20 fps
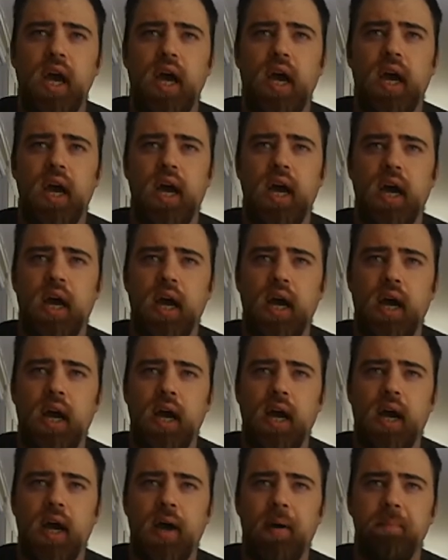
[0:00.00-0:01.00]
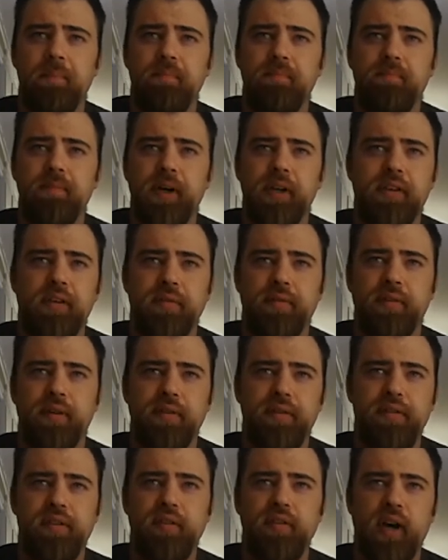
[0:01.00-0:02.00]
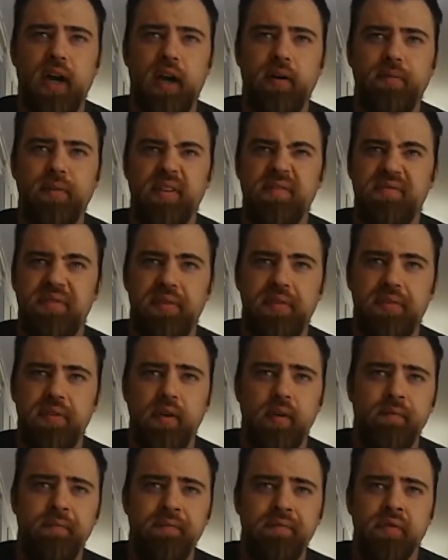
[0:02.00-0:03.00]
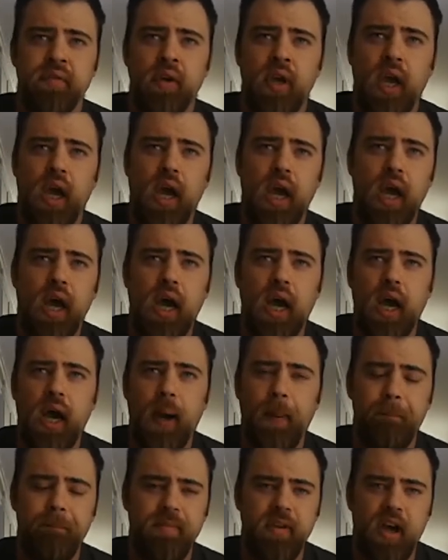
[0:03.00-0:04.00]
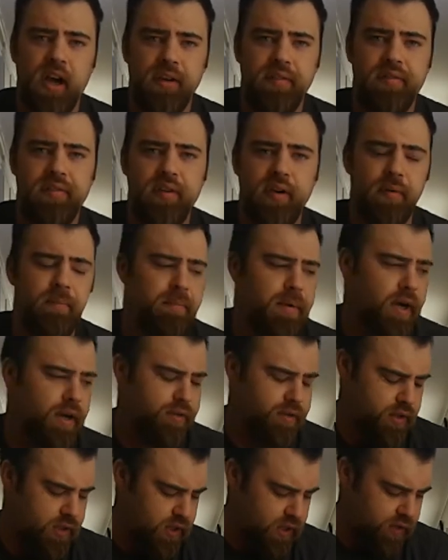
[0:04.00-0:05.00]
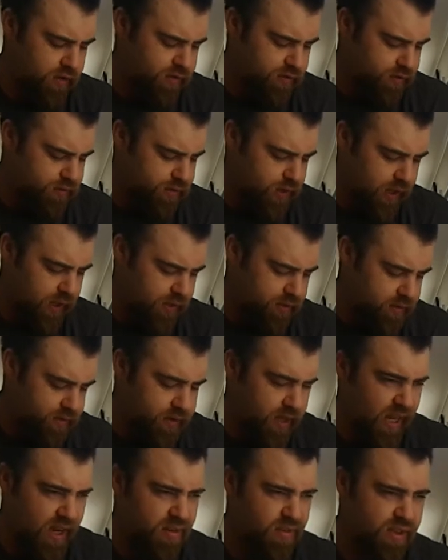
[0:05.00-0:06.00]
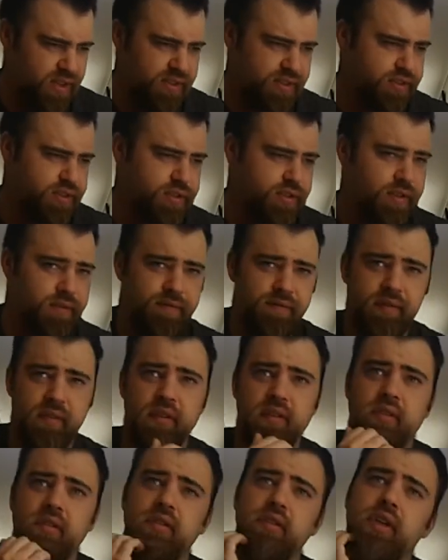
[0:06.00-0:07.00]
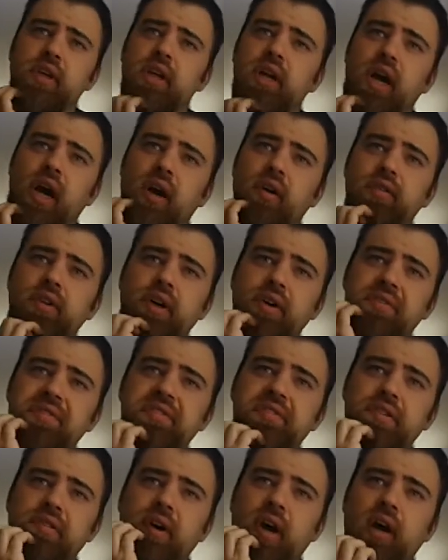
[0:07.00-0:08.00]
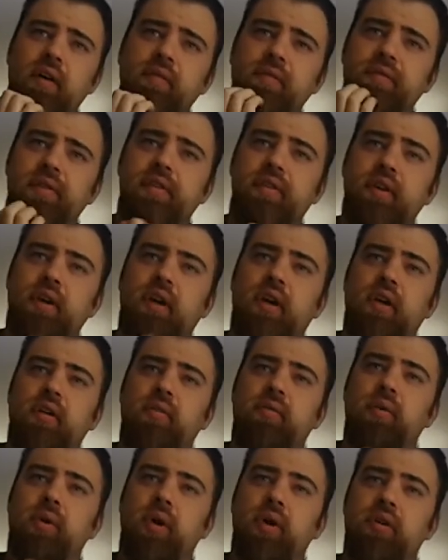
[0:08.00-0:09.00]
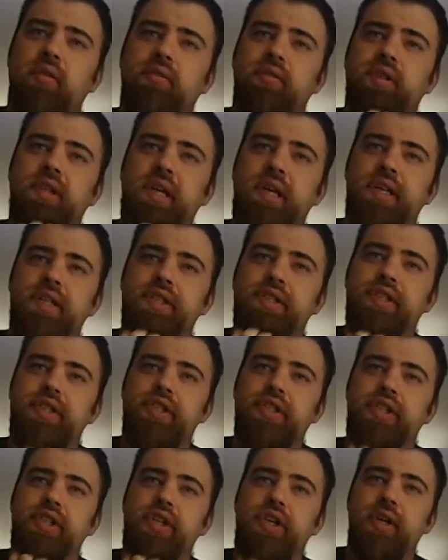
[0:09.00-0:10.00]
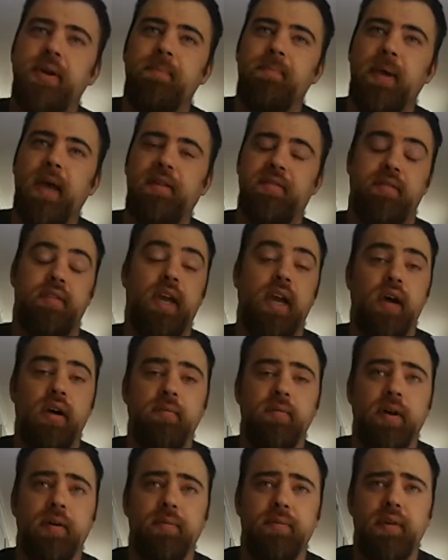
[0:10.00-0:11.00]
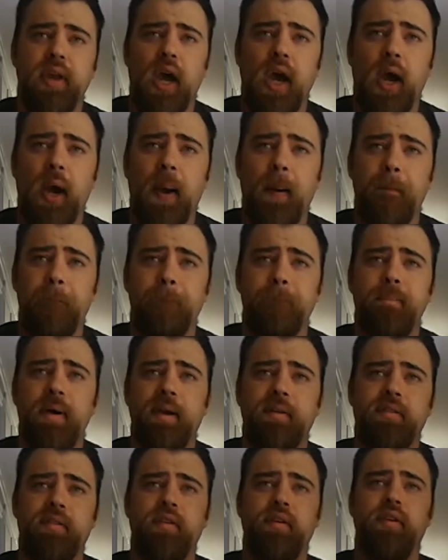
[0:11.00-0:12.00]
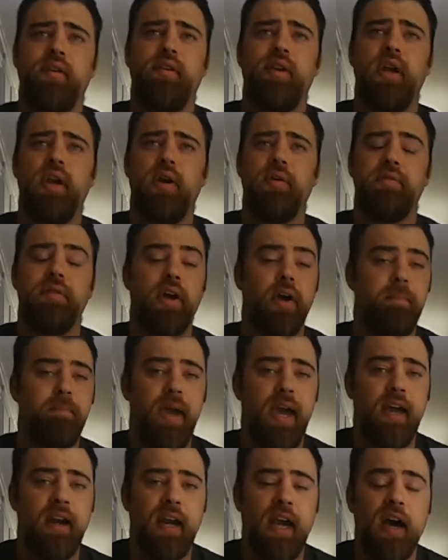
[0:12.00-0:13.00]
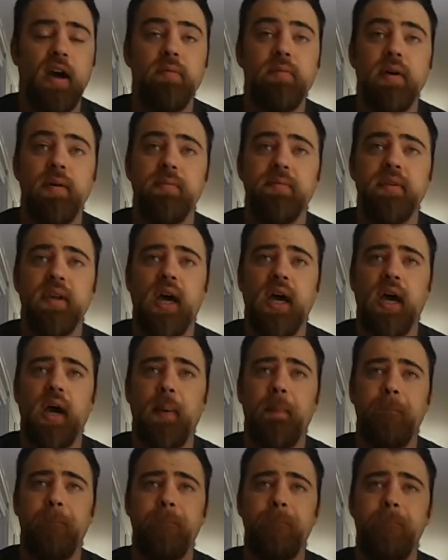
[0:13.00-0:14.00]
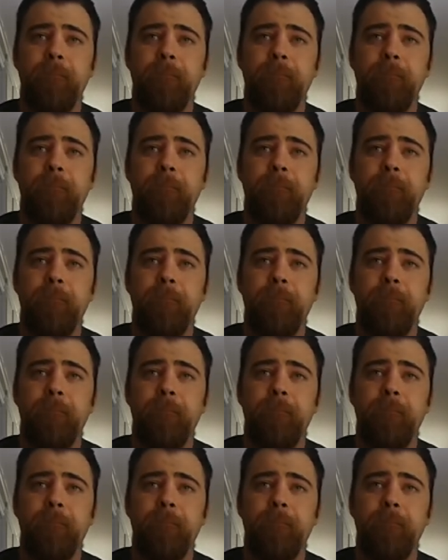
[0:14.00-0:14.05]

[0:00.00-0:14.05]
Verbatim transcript: um, but the first two albums um, not so much, you know, that, that was, you know, those two albums there weren't his best albums. Um, but they're, you know, not bad albums. Um,